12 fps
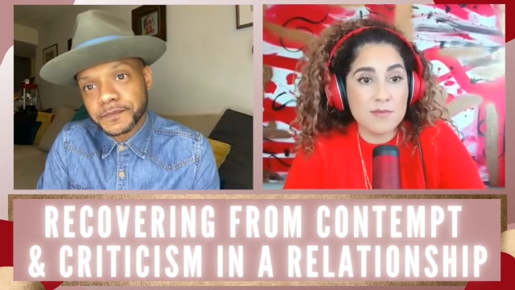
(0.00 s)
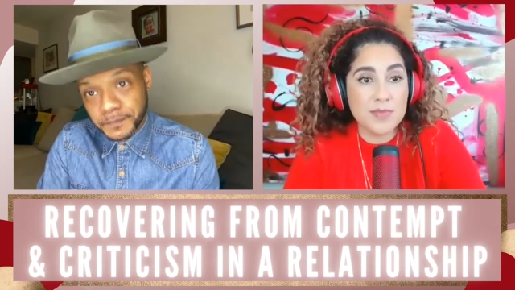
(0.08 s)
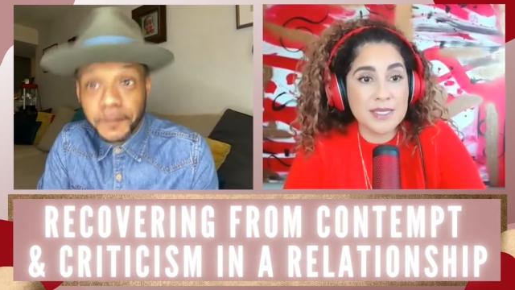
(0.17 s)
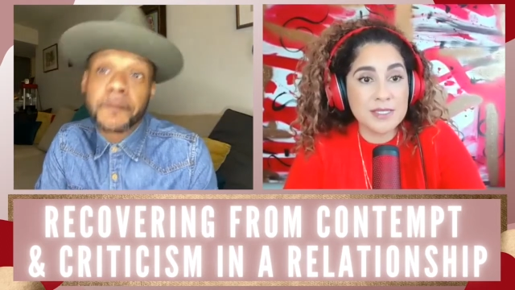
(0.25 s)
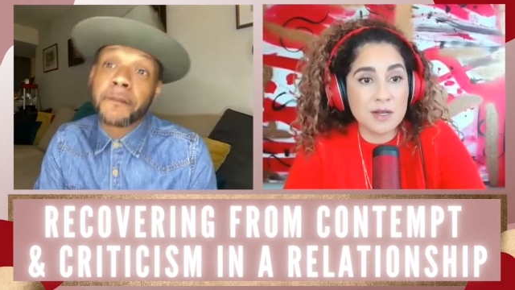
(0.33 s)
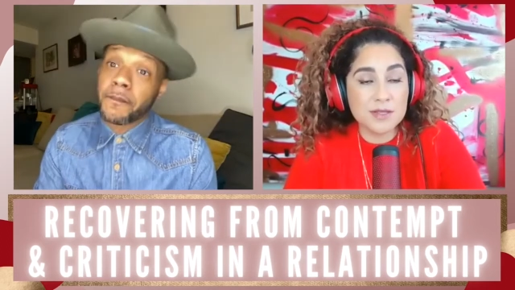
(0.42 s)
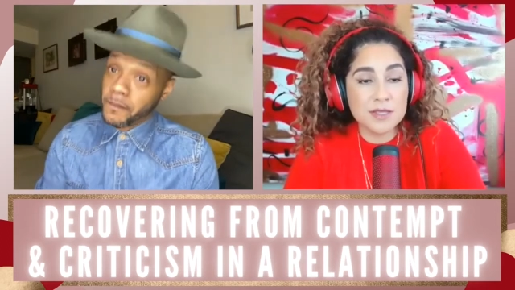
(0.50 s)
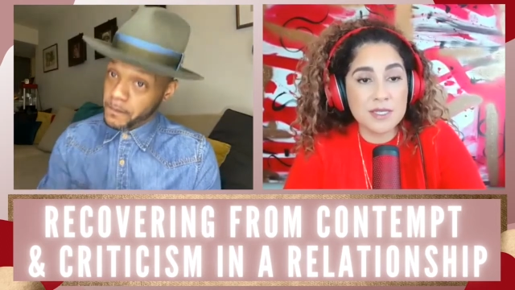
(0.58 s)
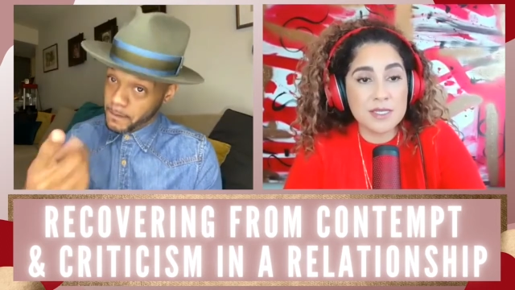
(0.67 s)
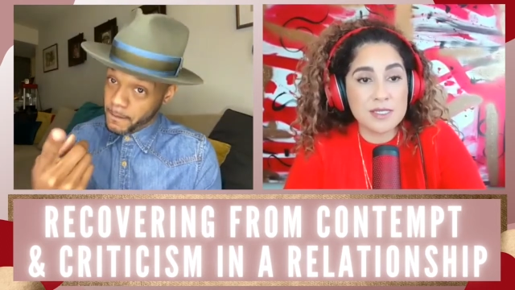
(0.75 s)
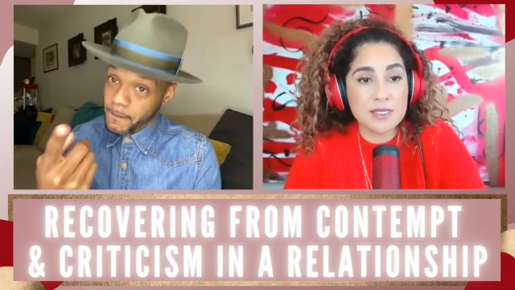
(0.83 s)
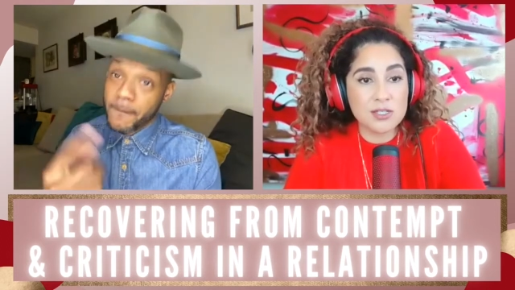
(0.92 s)
Speaker 1: based on the
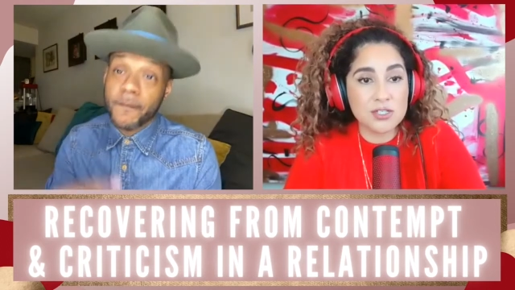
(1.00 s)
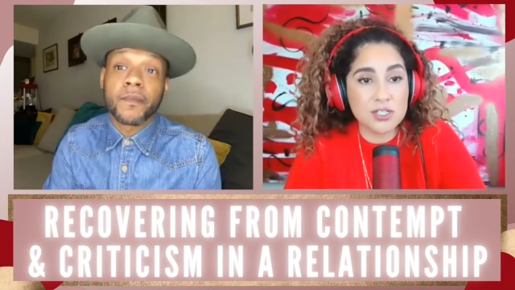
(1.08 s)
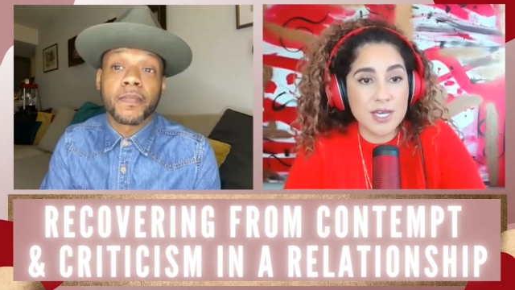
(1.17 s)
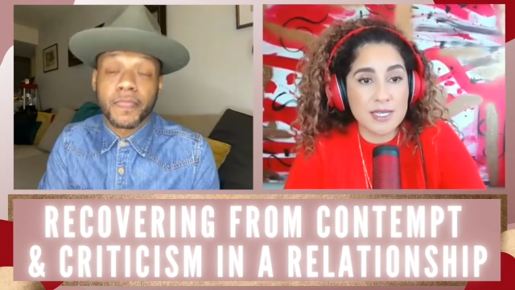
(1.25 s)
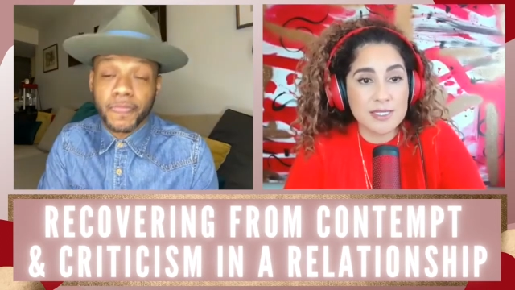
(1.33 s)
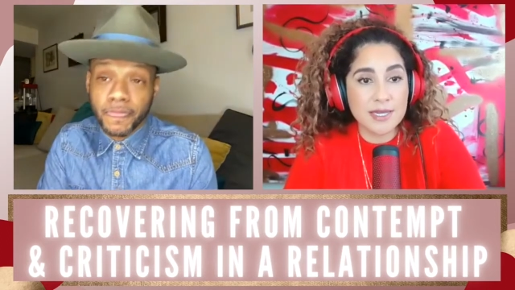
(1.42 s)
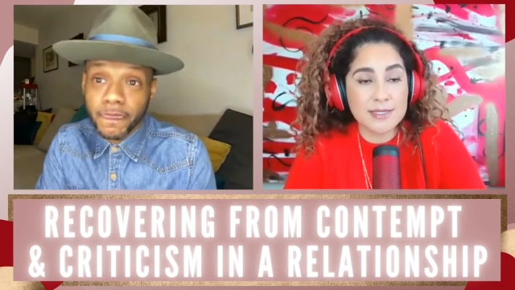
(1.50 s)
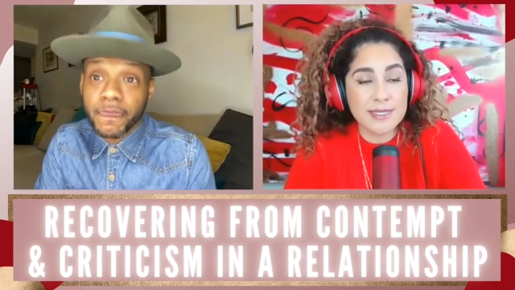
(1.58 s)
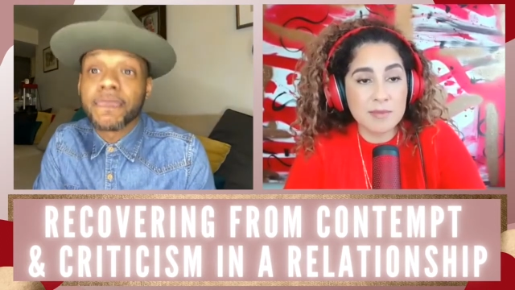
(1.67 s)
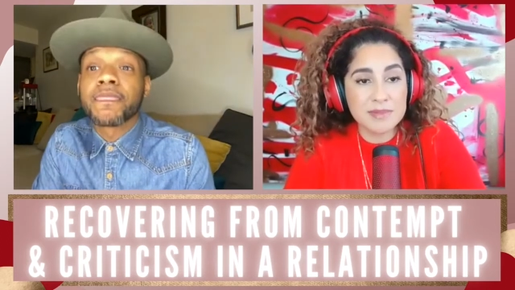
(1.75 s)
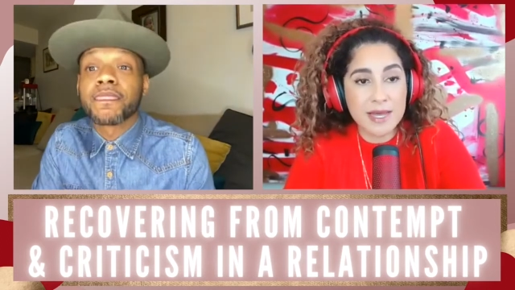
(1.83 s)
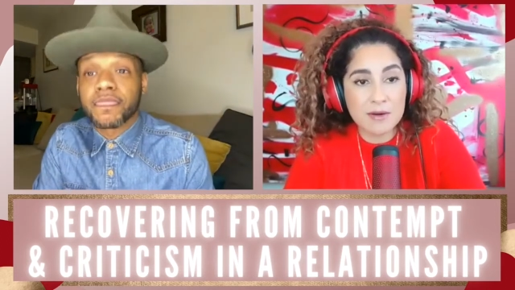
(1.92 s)
things that she has like
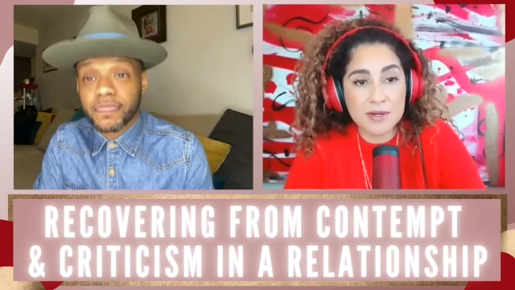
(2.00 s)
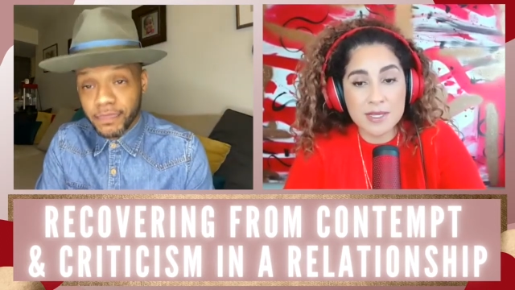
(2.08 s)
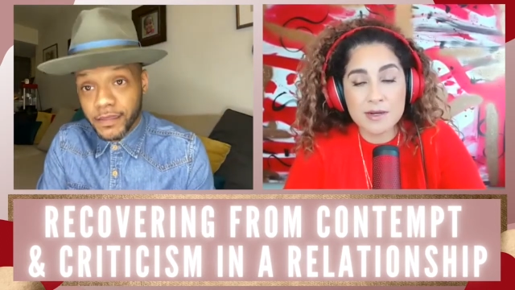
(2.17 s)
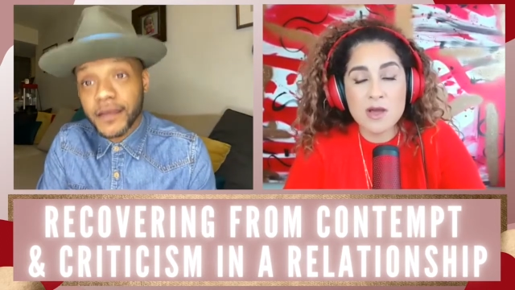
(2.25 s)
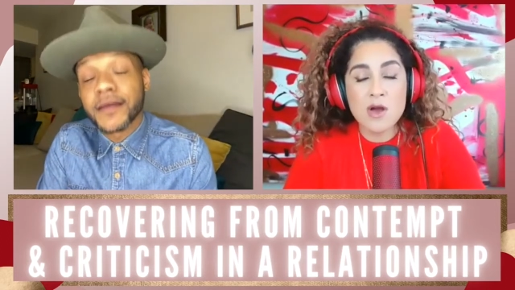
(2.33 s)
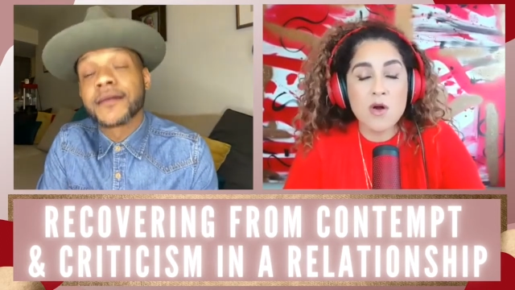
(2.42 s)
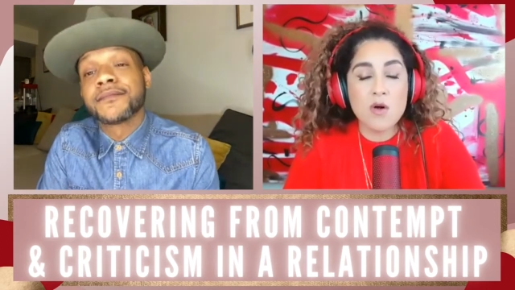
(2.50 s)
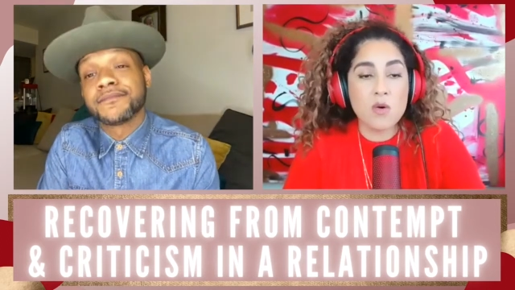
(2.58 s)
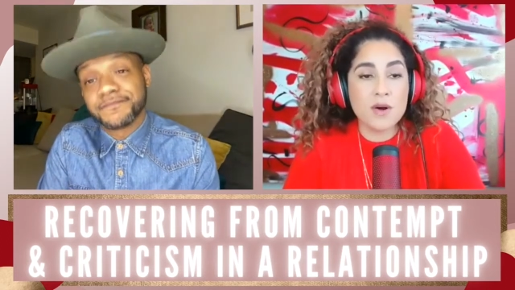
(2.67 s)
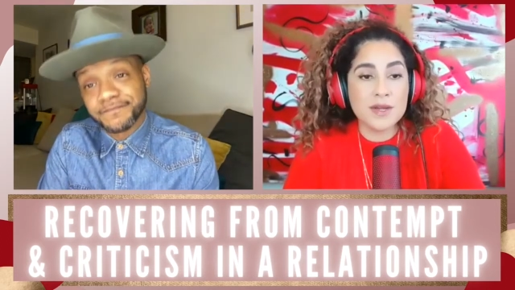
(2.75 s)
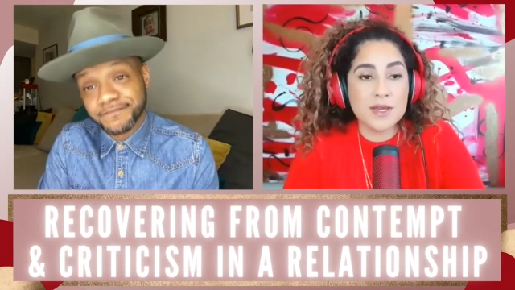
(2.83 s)
tapped out in or